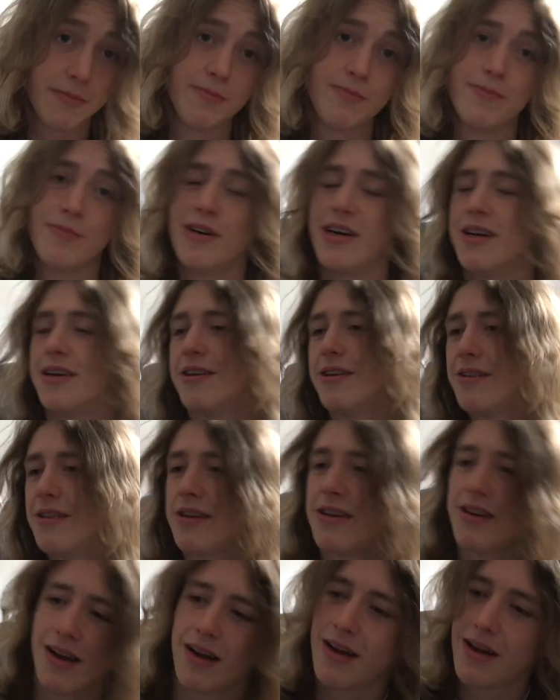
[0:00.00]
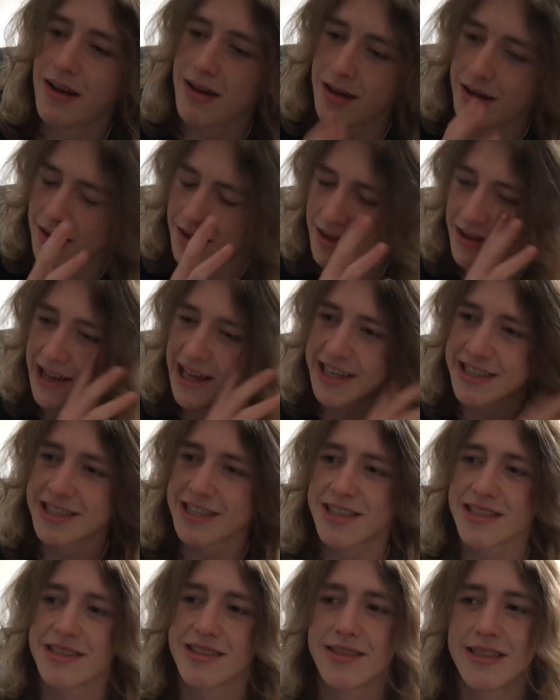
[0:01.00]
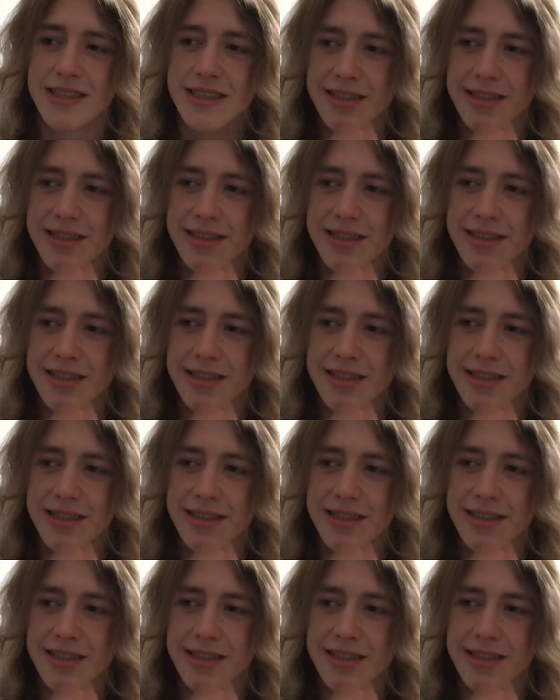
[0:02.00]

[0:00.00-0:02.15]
But that's